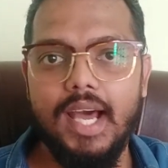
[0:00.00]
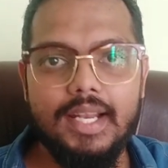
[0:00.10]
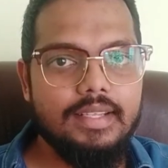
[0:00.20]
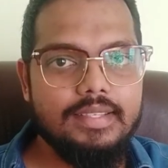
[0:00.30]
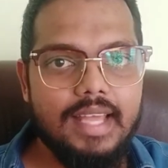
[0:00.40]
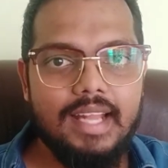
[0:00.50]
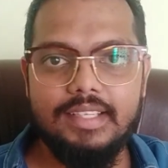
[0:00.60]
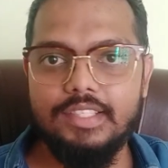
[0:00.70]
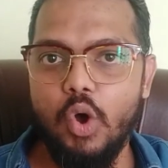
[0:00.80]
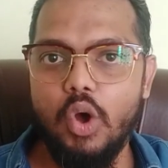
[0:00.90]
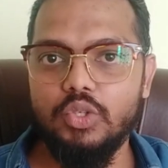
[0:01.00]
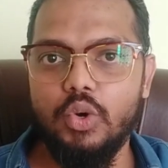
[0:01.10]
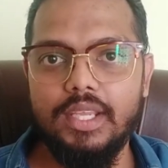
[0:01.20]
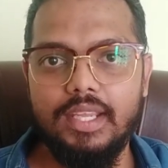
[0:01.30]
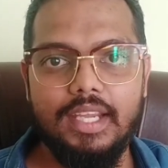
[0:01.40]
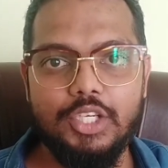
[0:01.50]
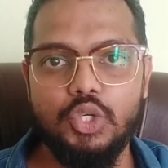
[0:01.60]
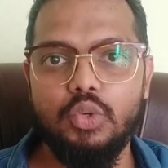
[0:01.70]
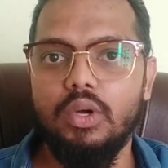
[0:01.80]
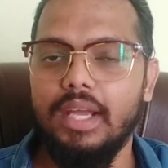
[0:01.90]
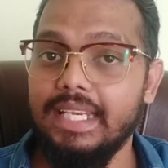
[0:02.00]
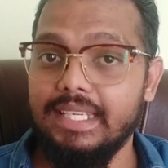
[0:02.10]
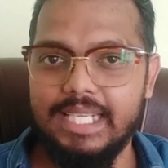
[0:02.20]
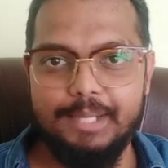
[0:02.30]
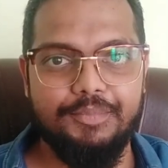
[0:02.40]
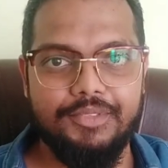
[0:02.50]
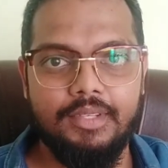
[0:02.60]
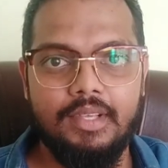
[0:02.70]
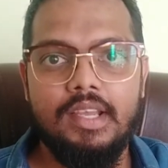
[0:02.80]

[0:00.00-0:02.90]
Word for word: understand this ongoing issue in depth.